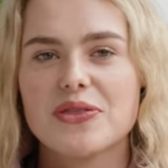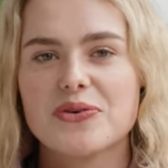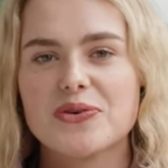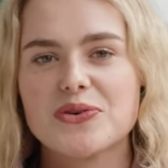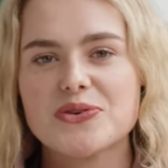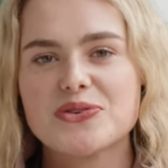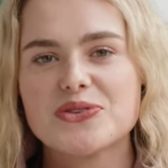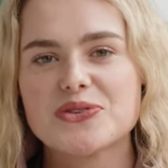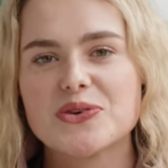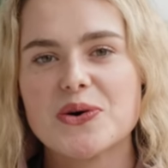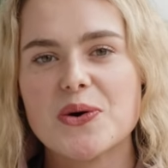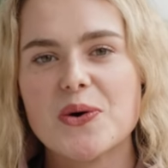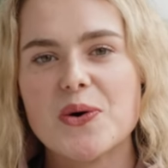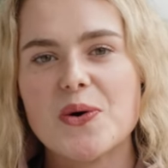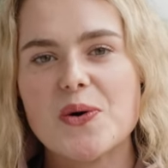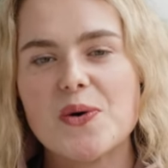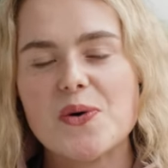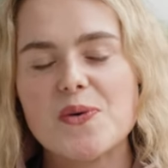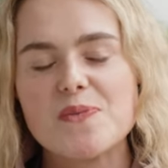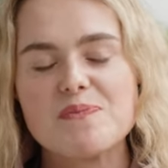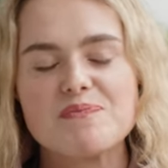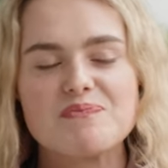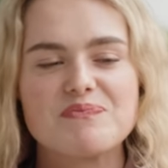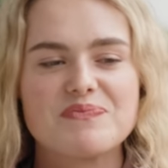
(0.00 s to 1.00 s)
through
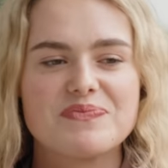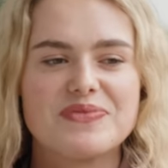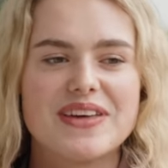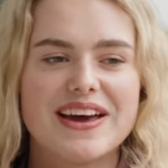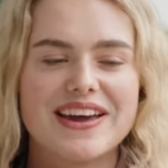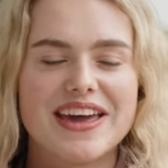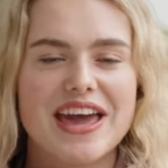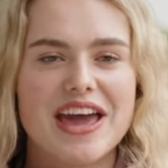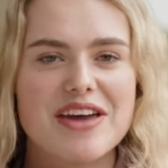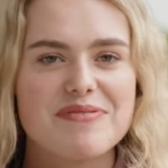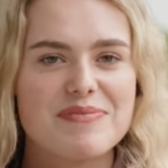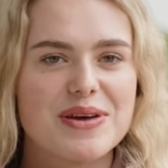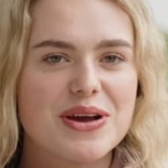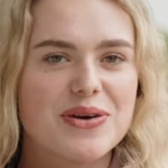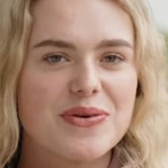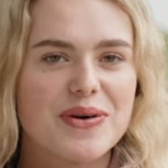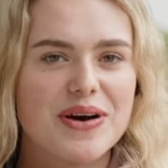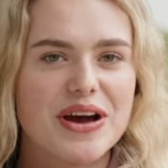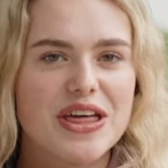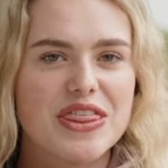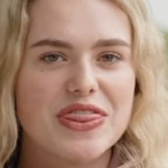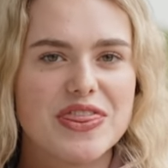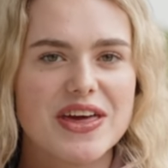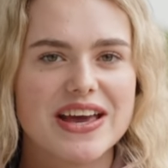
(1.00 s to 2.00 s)
school, that gave me
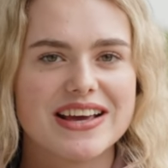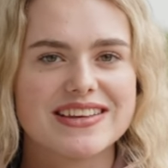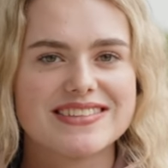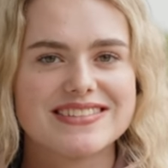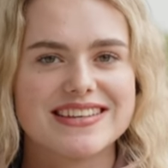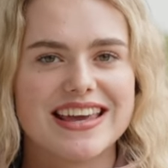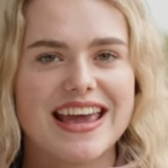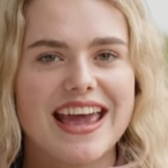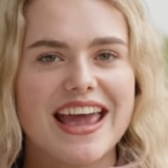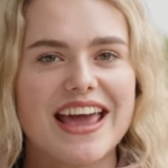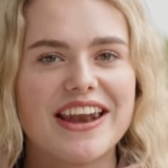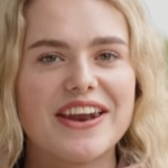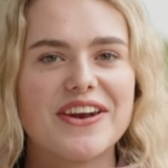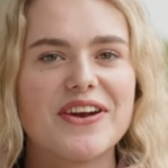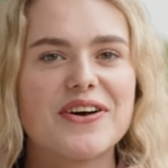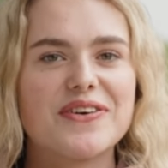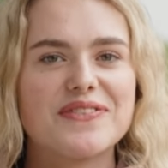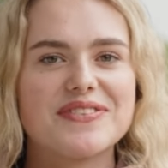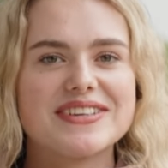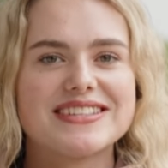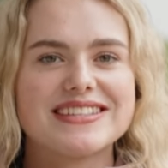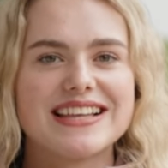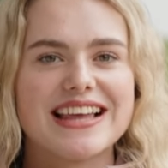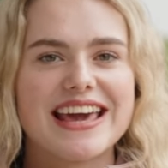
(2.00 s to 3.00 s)
quite a thick skin, and
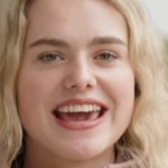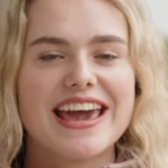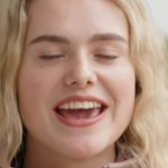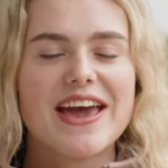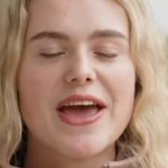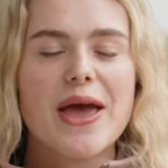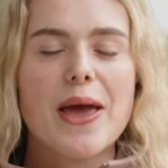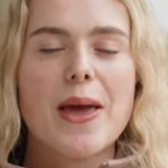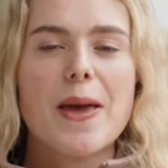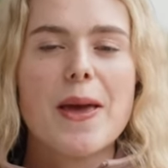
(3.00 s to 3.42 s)
obviously